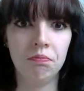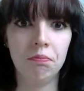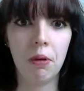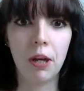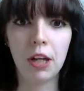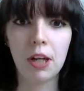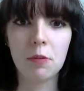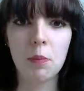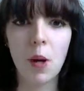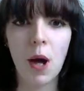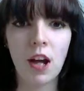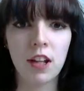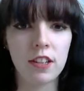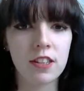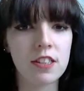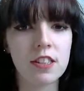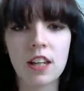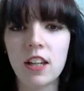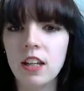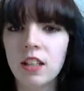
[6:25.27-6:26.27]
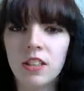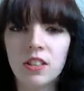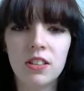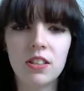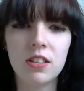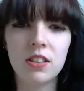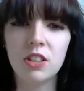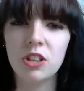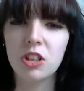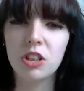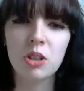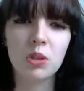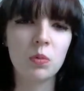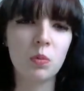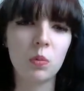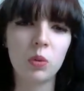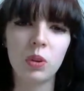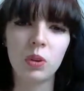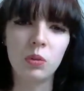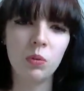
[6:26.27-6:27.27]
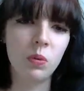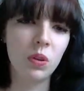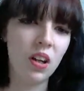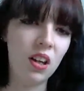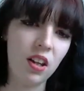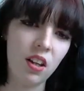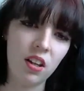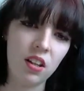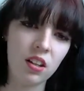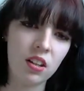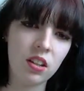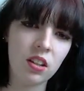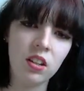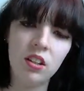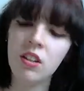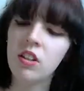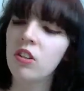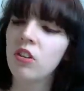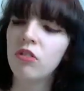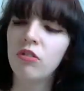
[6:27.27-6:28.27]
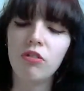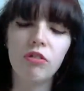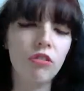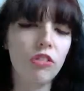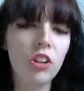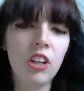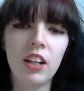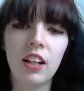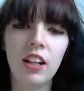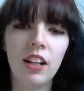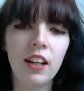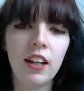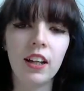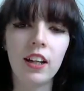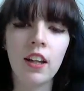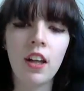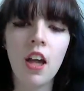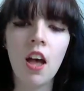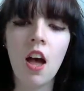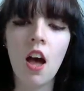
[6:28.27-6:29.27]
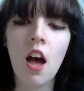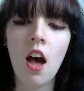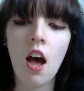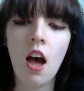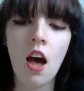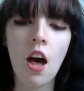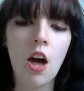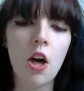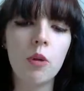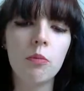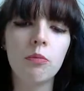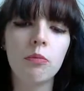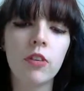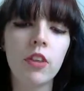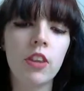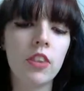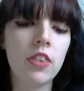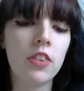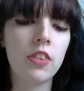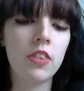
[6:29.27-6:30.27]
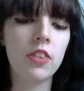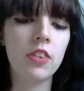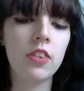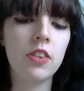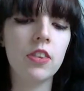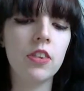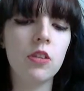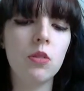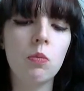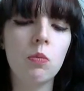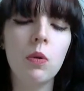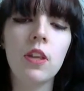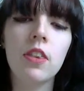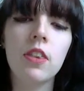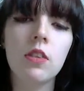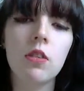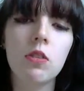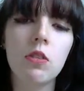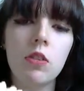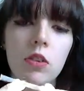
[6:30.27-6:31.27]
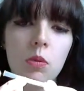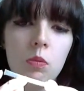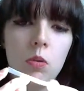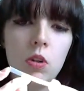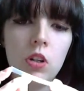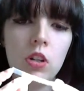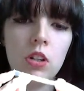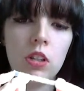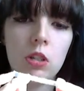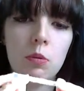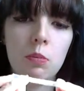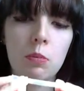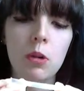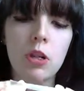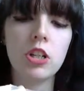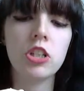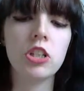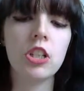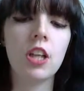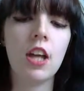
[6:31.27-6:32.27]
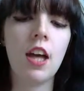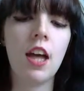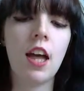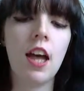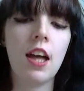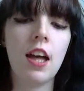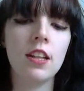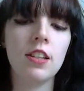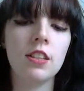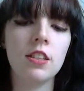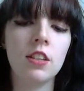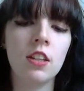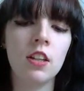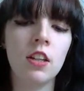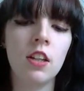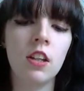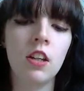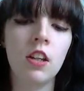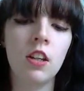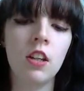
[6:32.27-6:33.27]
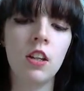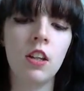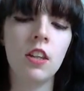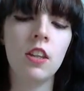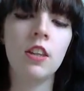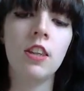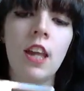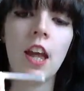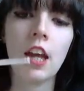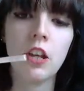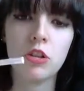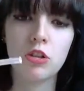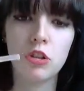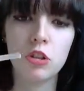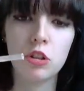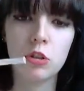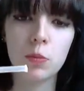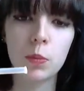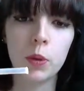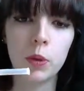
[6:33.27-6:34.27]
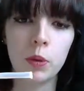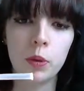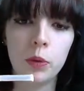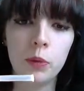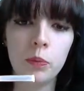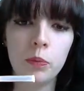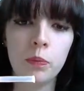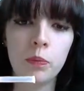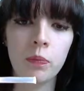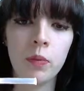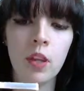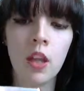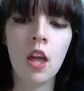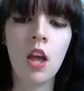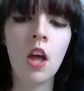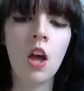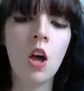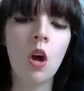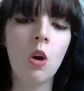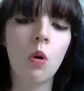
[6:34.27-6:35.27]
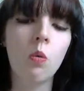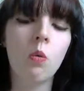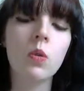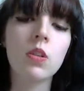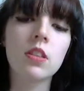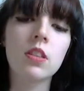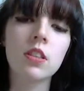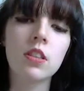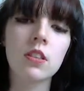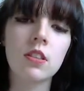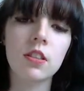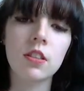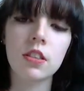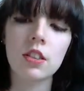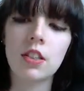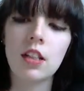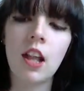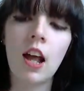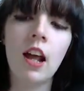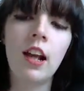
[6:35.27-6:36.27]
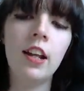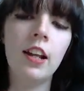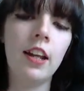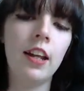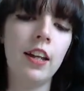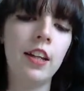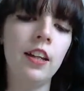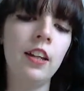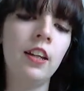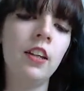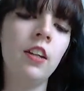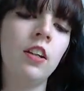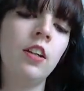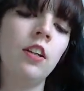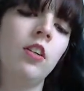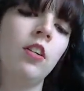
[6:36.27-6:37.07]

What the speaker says: makeup artist, it just wouldn't work, really. The brush that had the extra small was slightly